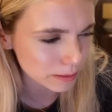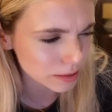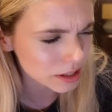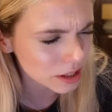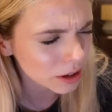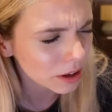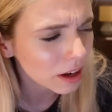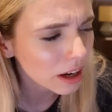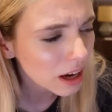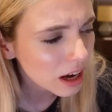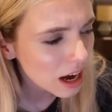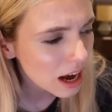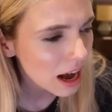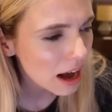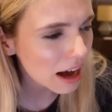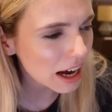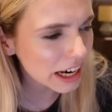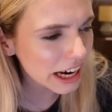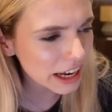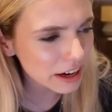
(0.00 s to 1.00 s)
So I
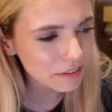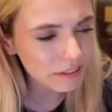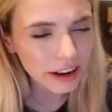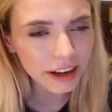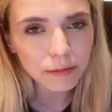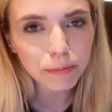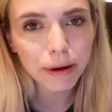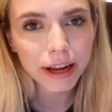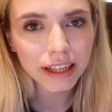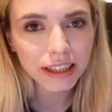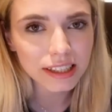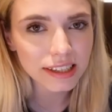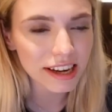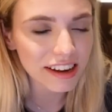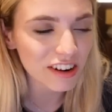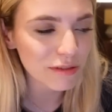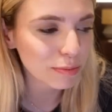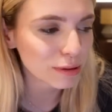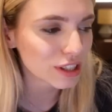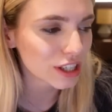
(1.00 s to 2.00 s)
kind of like playing this
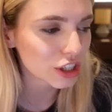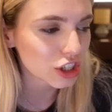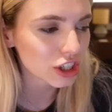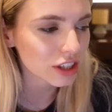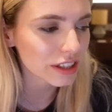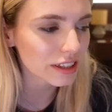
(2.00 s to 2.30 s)
kind of position.